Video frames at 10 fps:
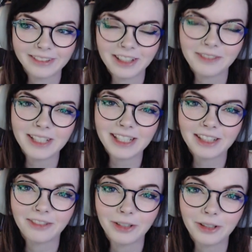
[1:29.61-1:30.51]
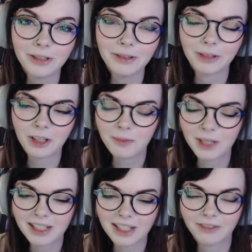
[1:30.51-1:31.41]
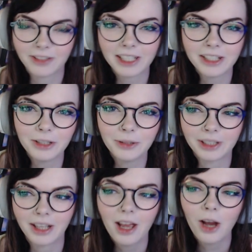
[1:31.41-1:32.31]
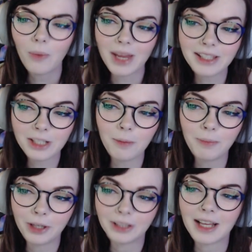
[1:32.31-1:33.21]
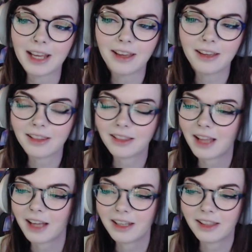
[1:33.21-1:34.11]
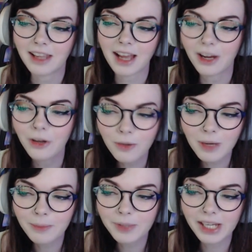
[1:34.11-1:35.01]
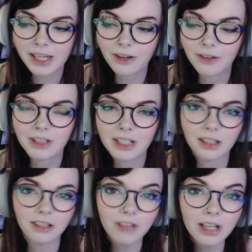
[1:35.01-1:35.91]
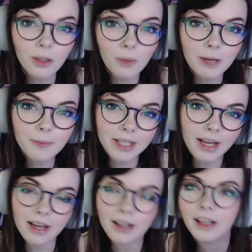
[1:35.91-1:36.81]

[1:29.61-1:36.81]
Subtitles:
Can we take a photo and can we take a video? And we ended up on, like, the Yahoo website, on the Daily Fail website.